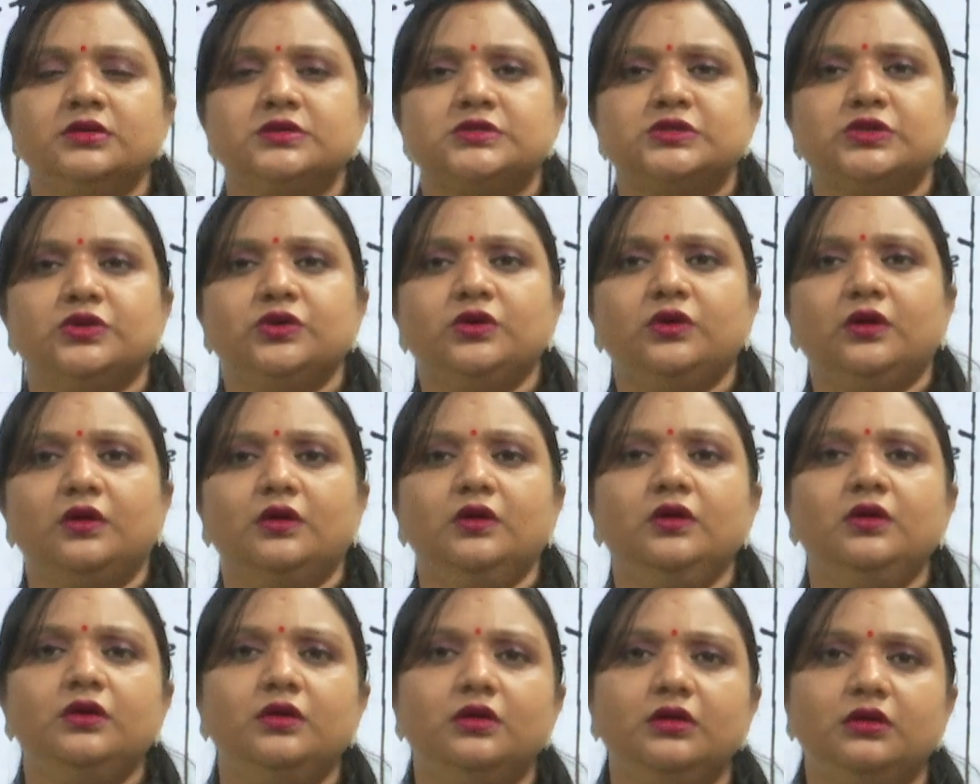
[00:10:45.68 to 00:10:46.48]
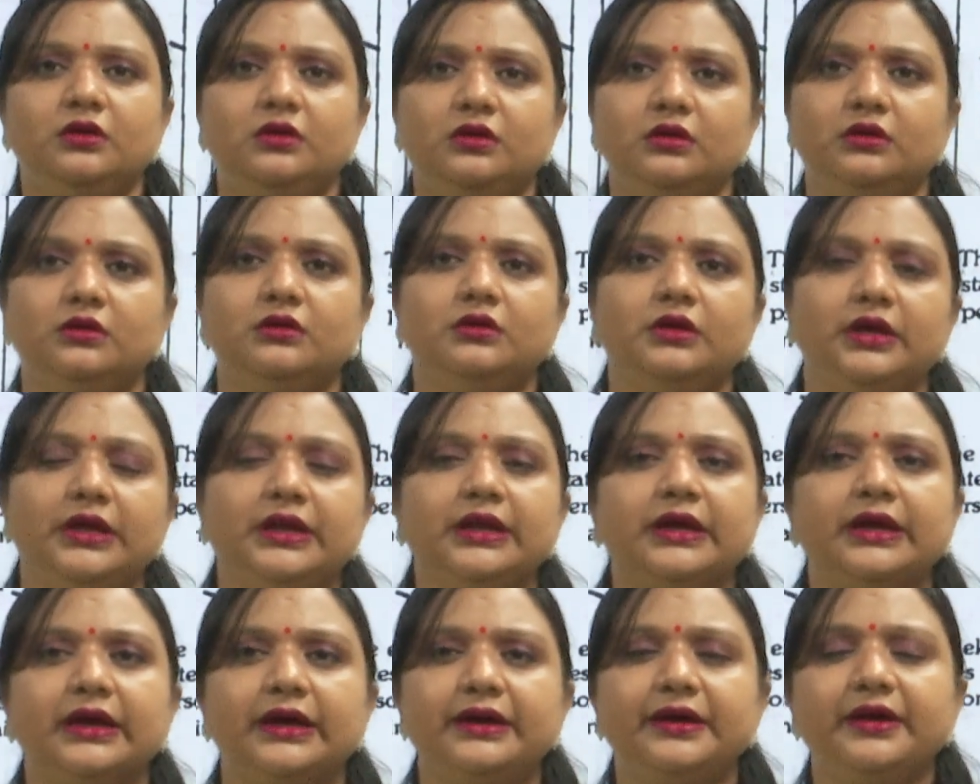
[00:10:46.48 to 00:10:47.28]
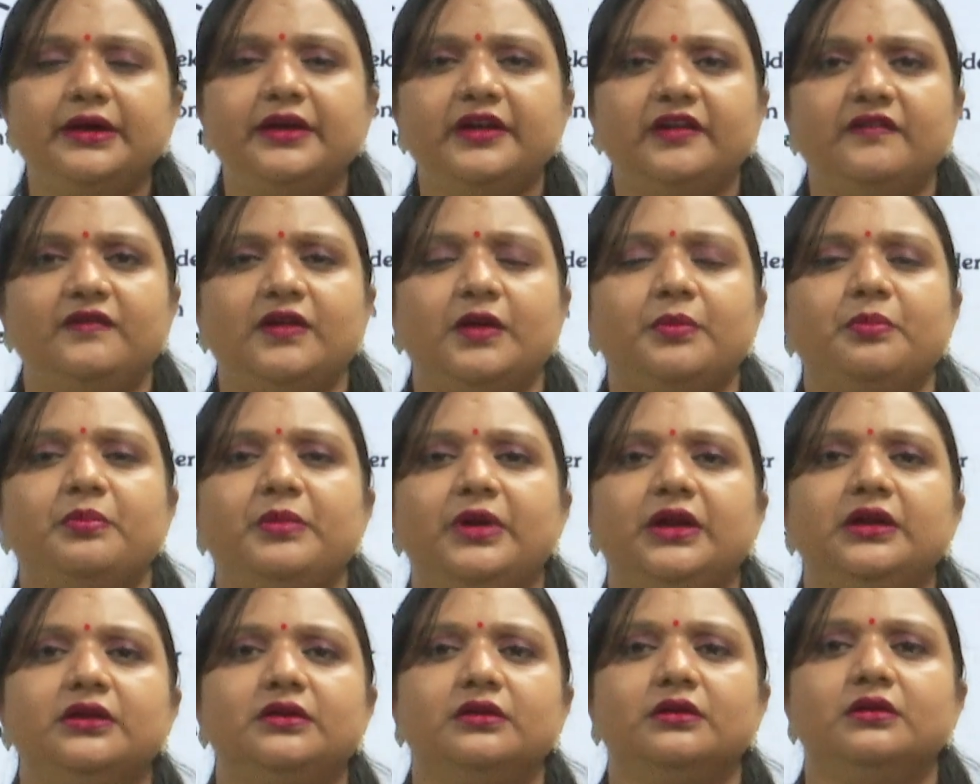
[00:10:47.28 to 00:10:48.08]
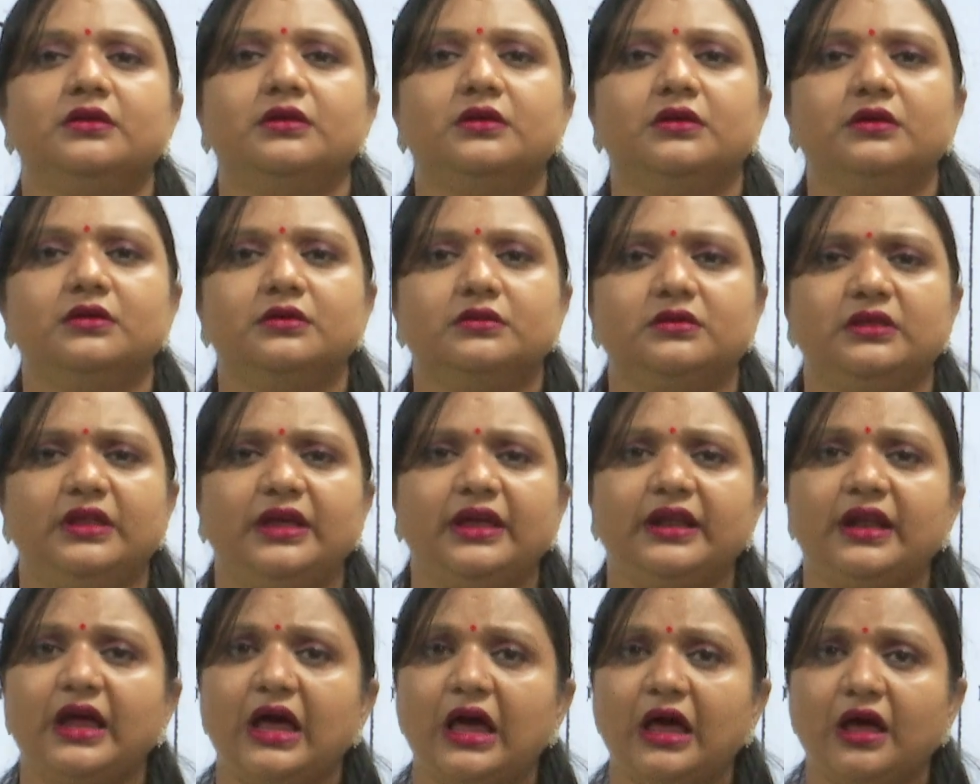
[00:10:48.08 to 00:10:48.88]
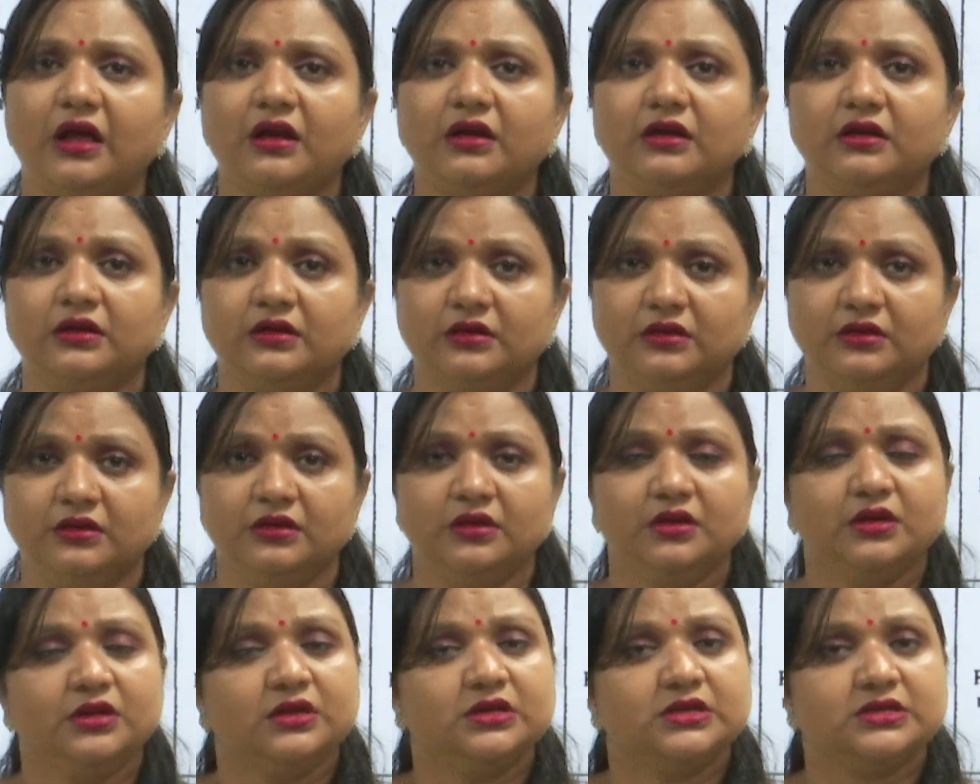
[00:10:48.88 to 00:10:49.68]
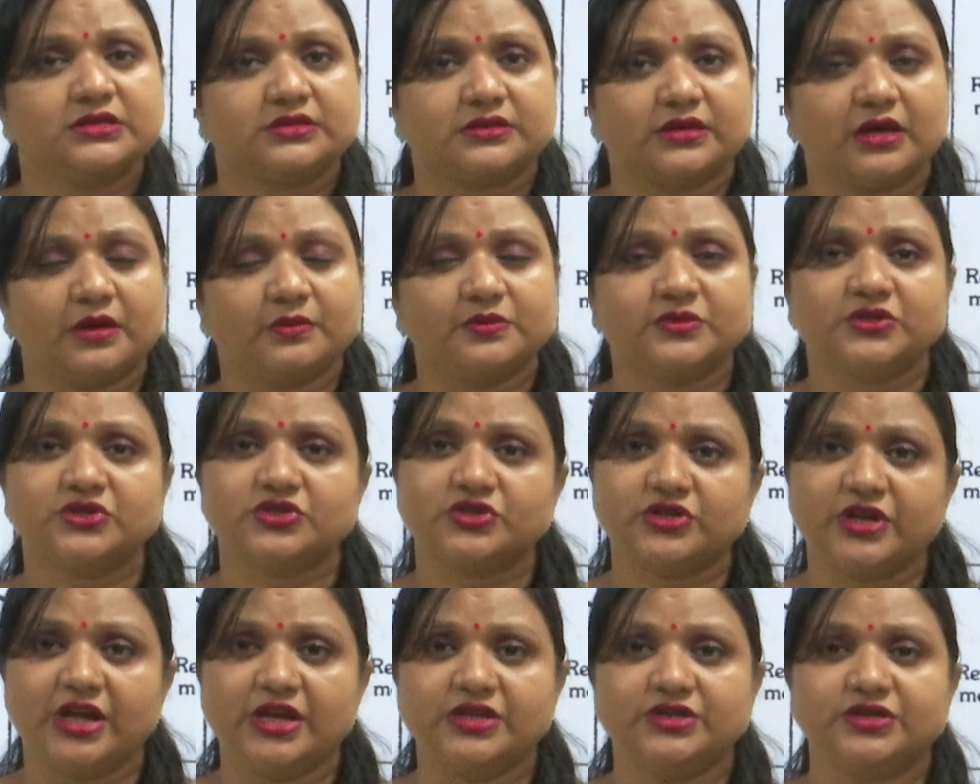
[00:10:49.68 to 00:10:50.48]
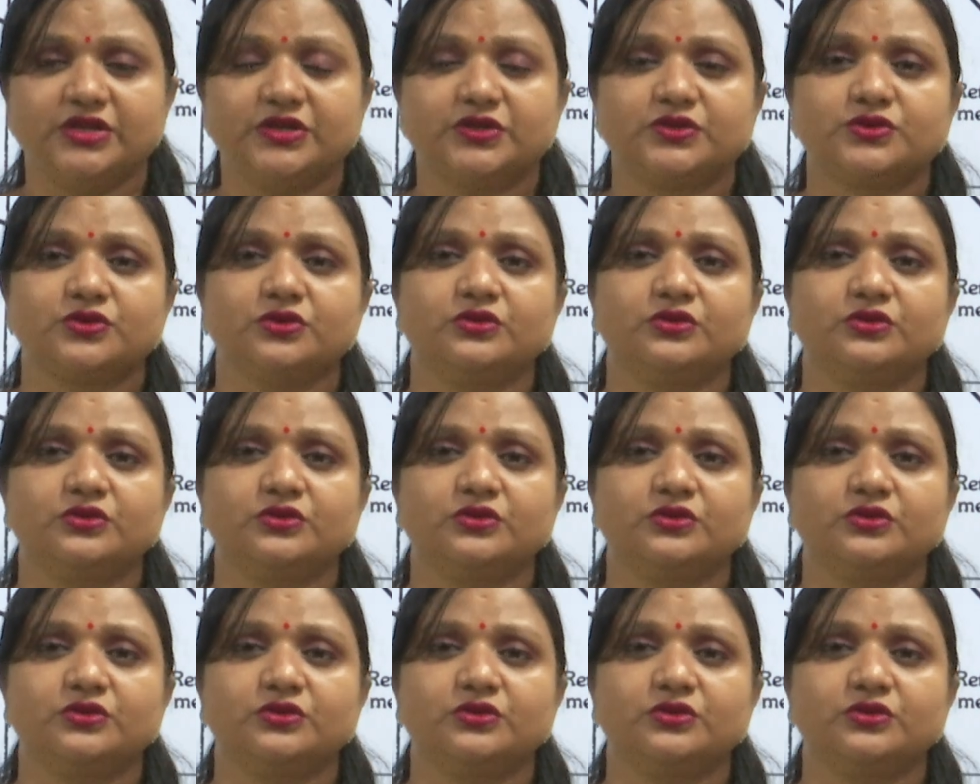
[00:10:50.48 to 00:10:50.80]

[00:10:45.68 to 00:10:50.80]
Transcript: So, uh, in career development uh, there are uh, some stages.